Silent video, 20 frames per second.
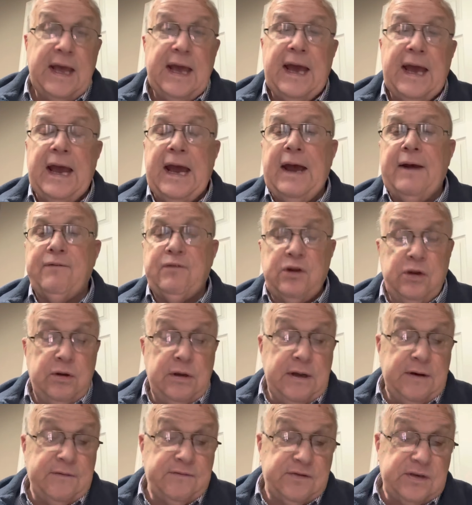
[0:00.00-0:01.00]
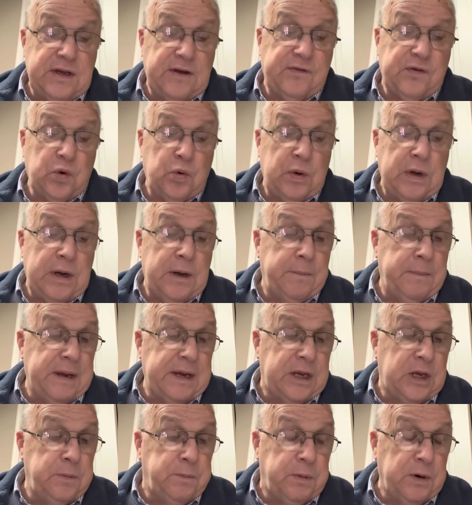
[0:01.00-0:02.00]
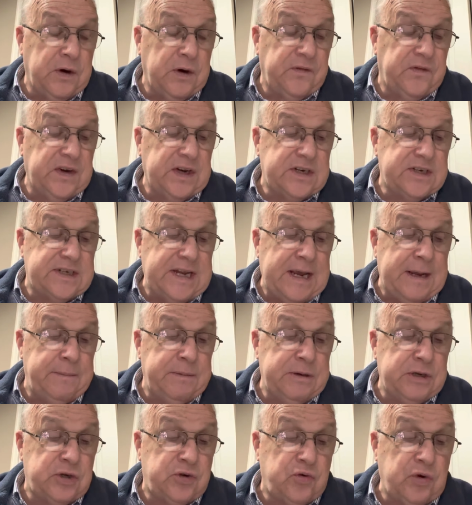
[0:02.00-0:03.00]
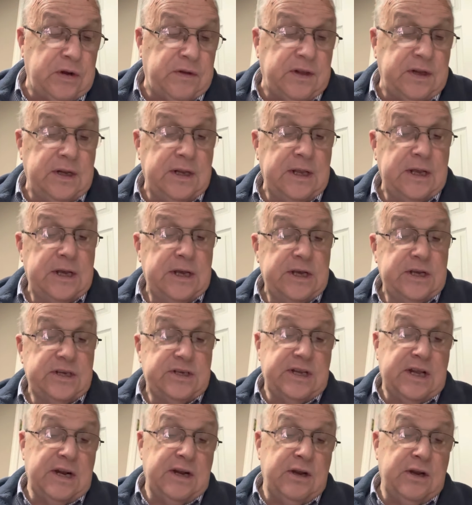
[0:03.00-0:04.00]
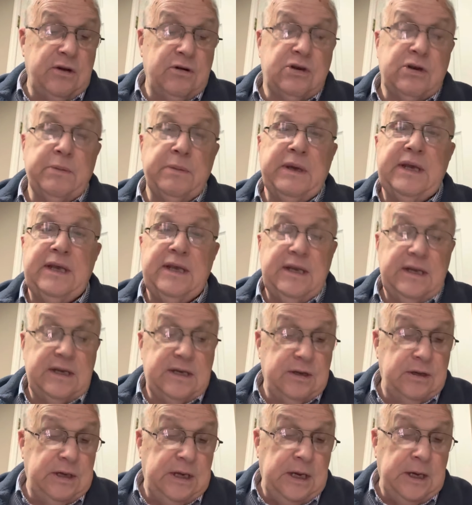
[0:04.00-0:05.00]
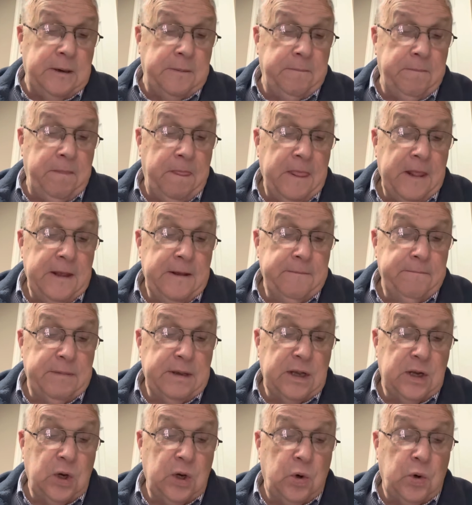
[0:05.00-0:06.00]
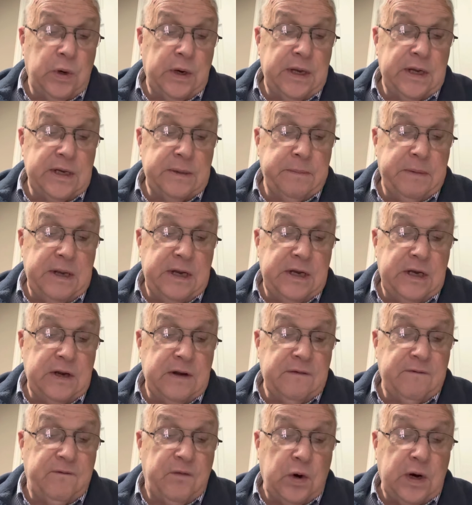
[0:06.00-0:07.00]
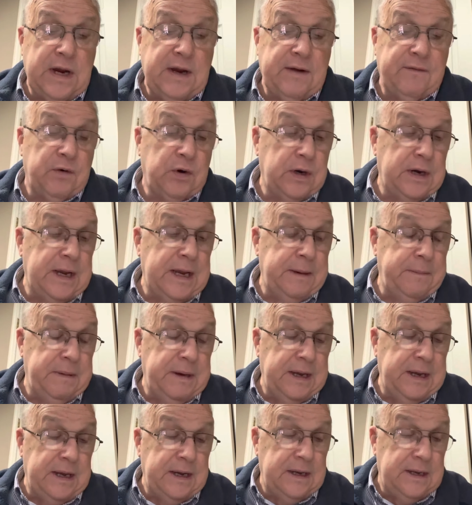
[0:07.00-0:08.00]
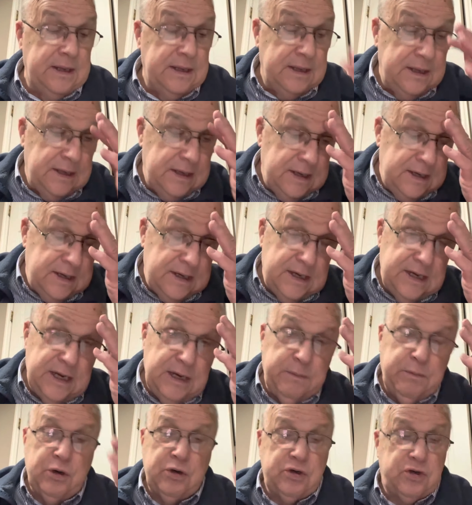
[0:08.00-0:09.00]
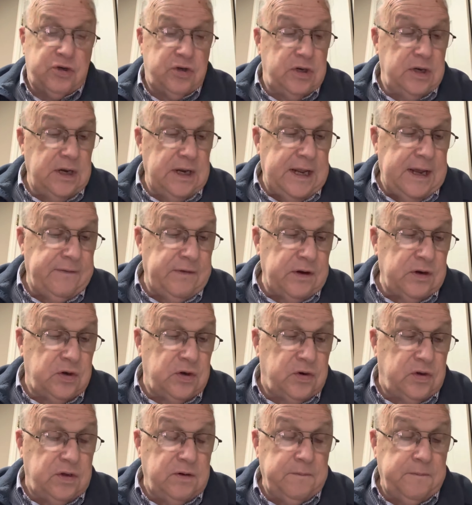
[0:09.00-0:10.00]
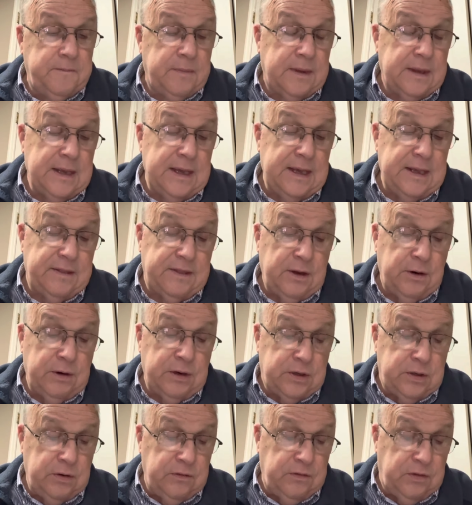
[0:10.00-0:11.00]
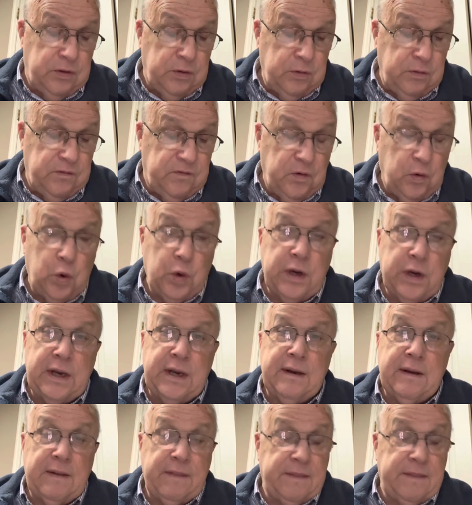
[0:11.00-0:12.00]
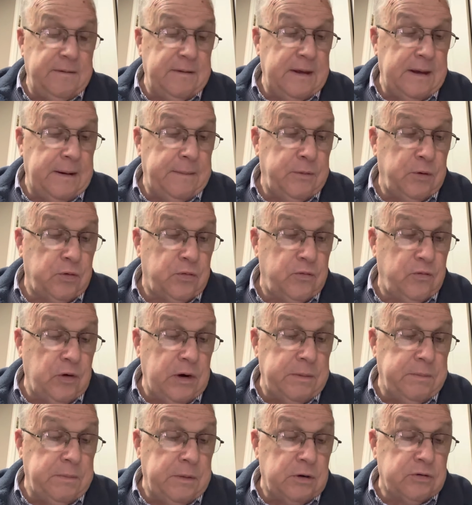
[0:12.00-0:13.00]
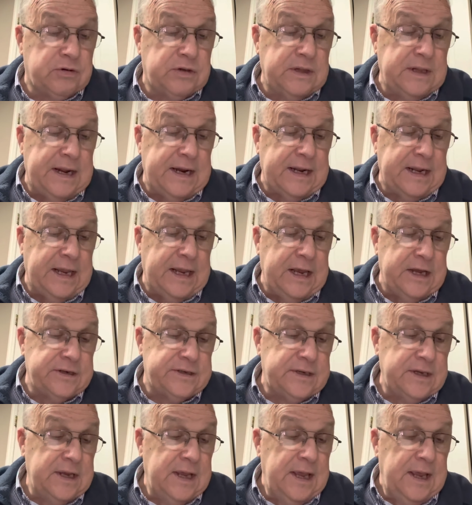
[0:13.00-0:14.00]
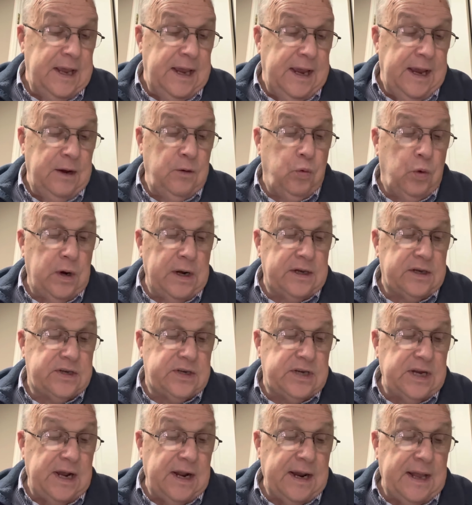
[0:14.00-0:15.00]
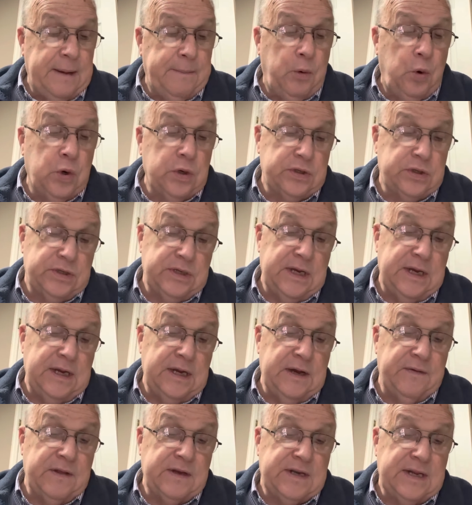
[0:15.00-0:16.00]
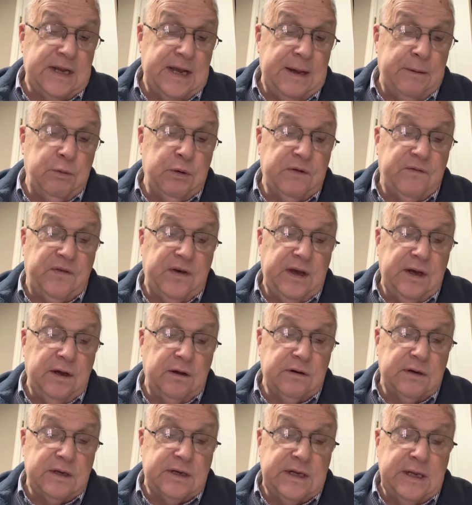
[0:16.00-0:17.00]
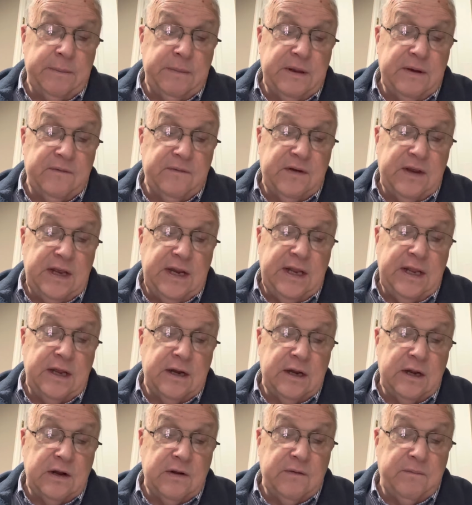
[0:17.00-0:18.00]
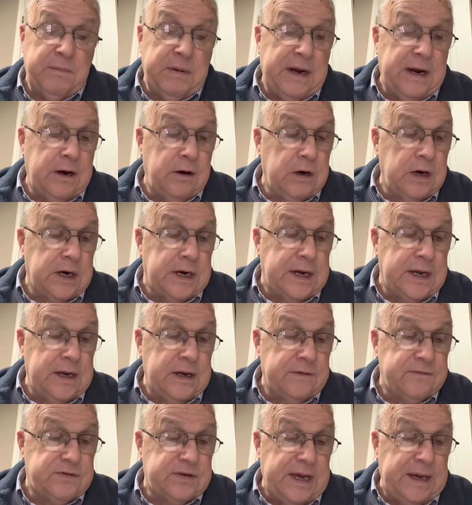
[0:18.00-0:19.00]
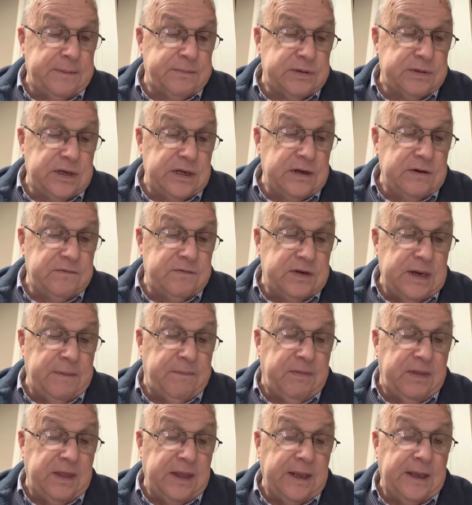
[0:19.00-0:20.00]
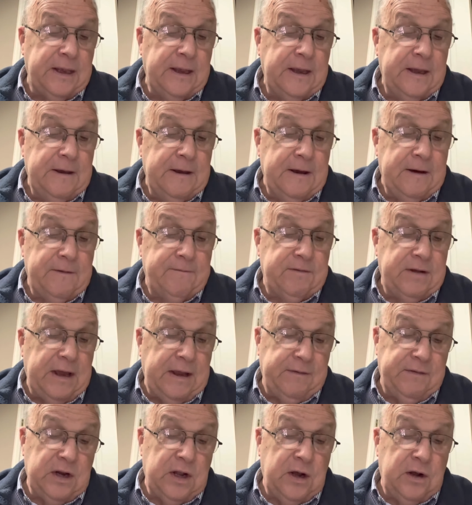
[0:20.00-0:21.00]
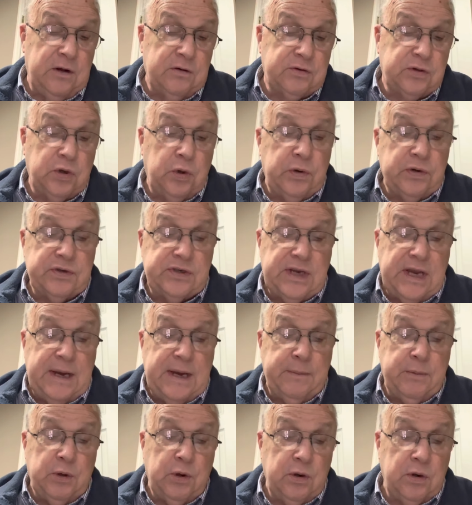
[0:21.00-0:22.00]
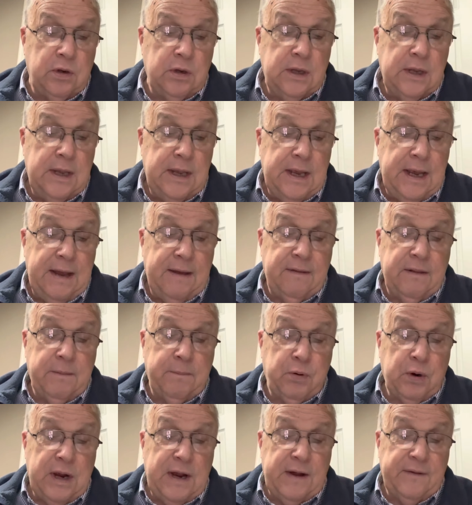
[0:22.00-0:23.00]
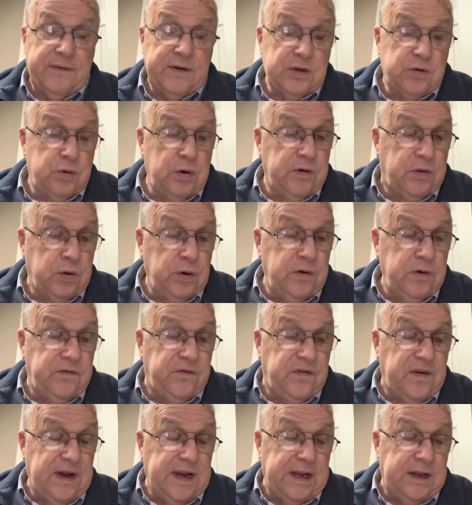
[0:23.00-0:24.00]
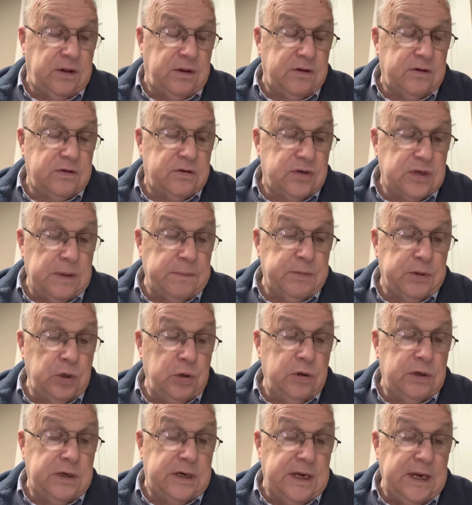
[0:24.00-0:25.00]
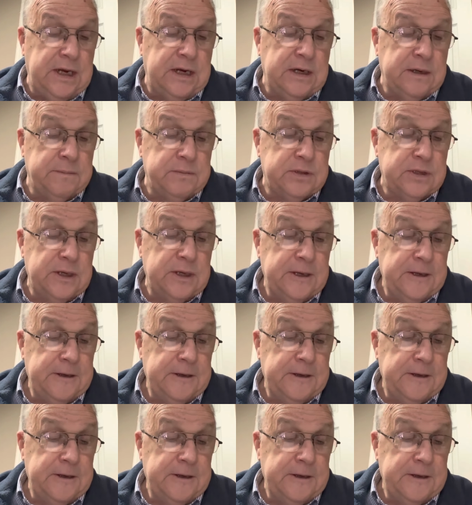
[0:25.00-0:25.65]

after you have suffered a while, make you perfect, establish, strengthen, settle you, to be to him be glory and dominion forever. Amen. Hebrews 11:32-40. I'm going to read most of that, I guess. And what shall I more say? Of the time would fail to tell me of Gedeon and of Barak and of Samson and of Jephthae, of David also and Samuel and the prophets, who through faith subdued kingdoms,